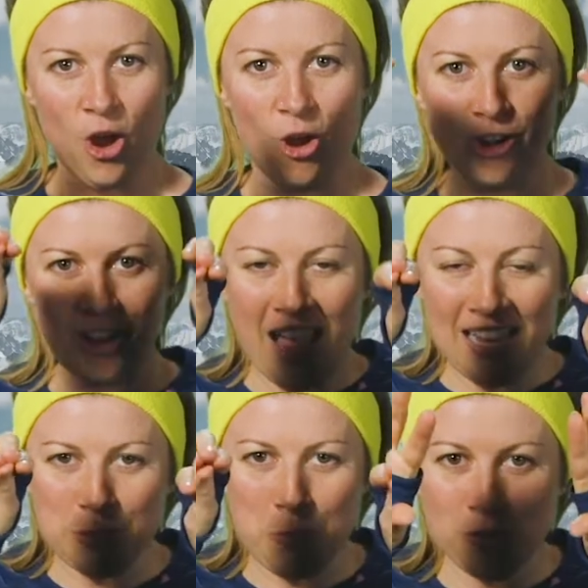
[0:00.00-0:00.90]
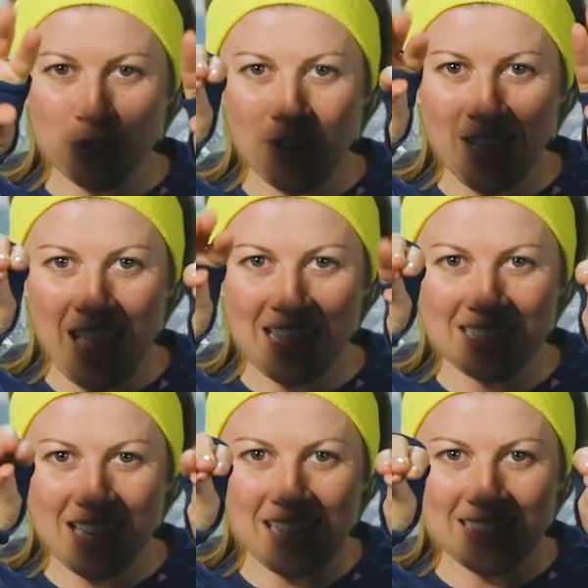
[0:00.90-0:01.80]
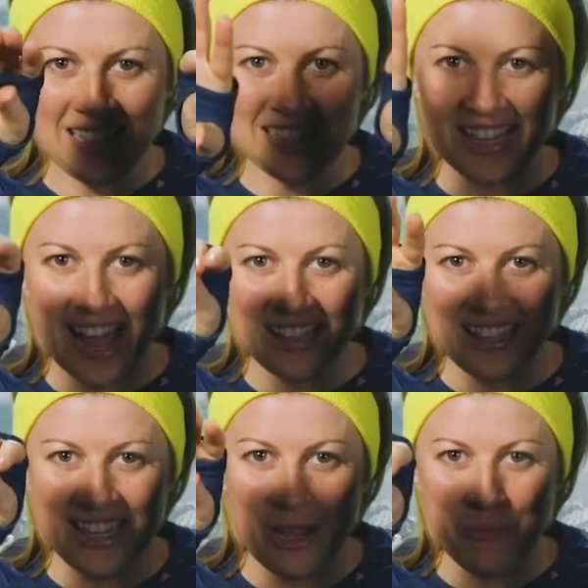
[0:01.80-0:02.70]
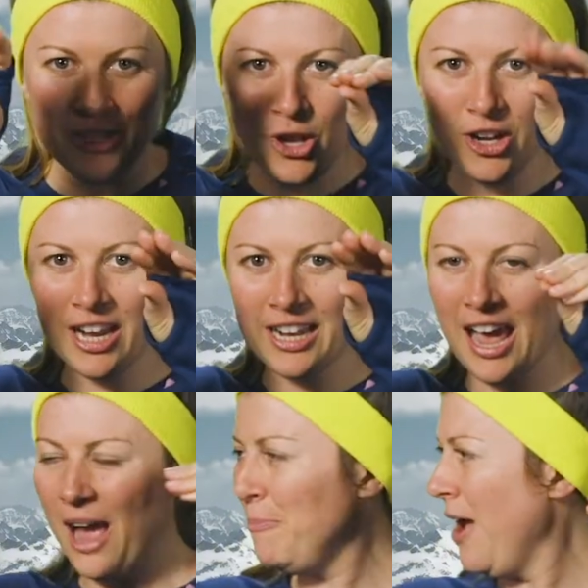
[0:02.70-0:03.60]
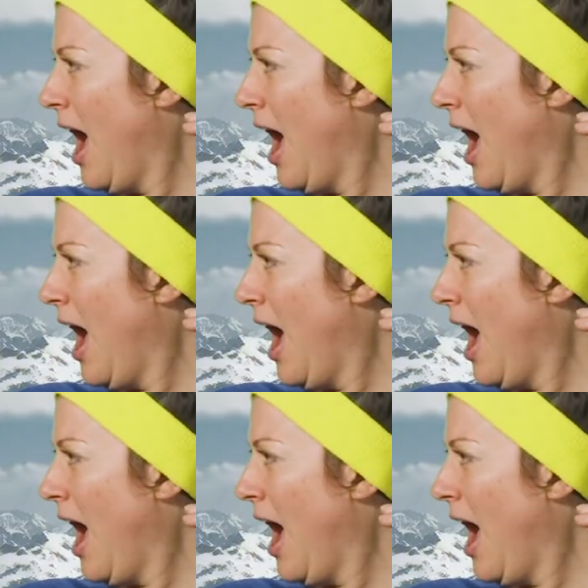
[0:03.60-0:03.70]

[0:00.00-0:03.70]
All right, put your hands like this, like the nippers on a crab.